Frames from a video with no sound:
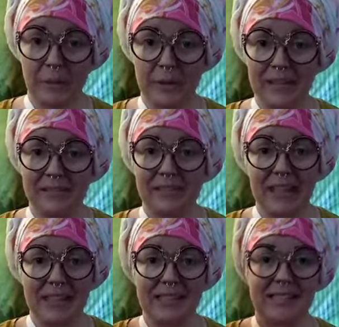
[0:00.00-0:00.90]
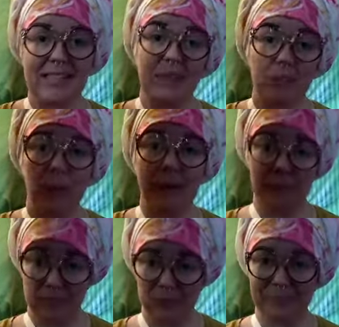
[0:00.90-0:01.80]
but it's it's what we
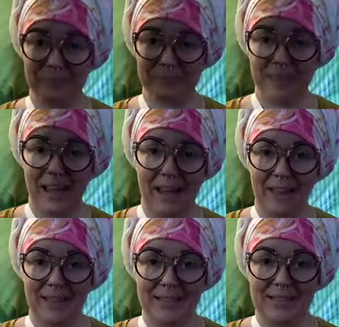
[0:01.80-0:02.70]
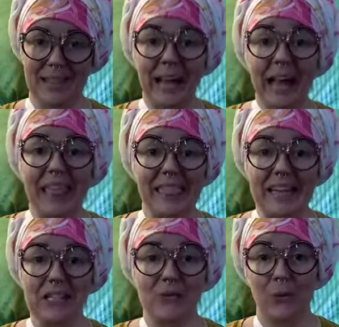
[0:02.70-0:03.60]
could do and
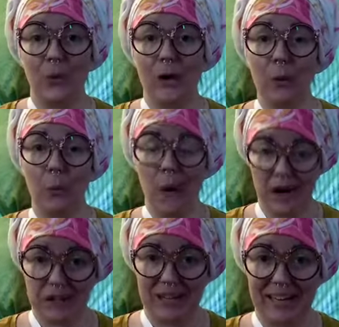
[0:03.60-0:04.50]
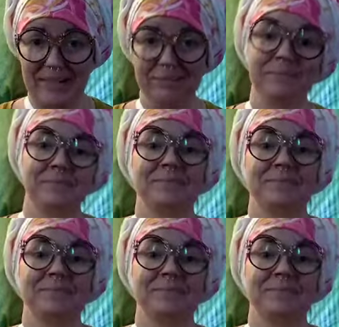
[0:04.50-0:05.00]
thanks for watching